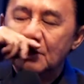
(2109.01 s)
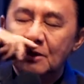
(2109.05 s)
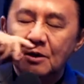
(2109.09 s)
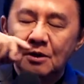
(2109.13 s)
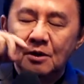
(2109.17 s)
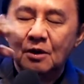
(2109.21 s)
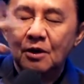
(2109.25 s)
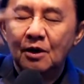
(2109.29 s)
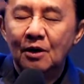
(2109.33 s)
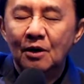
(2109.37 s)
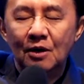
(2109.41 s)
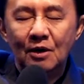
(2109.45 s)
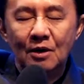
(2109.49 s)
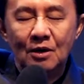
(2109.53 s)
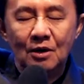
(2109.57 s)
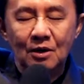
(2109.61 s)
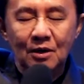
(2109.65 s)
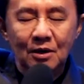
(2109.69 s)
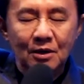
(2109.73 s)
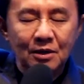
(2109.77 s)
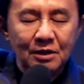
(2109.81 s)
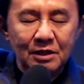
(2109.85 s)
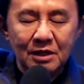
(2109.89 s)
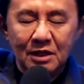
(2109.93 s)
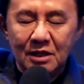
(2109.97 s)

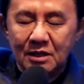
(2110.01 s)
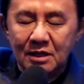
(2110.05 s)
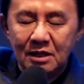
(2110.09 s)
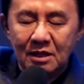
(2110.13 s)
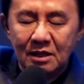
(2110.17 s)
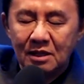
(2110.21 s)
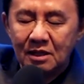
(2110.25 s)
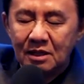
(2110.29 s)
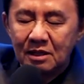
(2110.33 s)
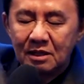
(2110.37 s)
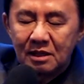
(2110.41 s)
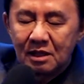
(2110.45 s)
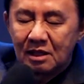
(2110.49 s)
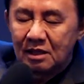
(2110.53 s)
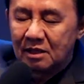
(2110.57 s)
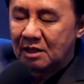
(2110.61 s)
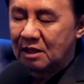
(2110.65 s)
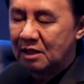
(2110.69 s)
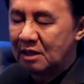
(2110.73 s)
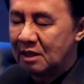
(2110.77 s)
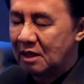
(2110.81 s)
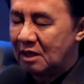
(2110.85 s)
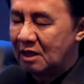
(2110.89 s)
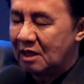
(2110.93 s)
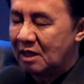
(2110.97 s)
Oh, yada,
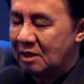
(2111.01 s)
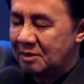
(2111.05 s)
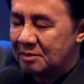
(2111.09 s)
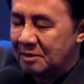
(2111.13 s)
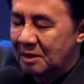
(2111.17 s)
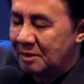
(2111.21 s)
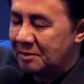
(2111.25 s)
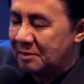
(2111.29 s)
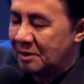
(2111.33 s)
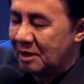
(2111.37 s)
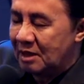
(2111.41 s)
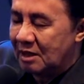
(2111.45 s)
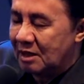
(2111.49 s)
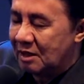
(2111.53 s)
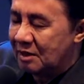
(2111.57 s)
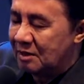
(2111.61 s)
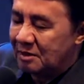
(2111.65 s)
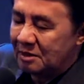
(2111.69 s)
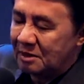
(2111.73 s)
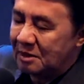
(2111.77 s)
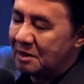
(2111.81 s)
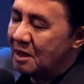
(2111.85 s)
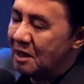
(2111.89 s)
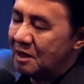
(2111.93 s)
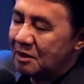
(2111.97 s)
yada, yada, yada,
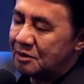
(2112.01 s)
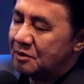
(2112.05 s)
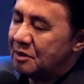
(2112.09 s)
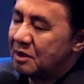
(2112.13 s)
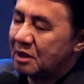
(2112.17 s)
yada.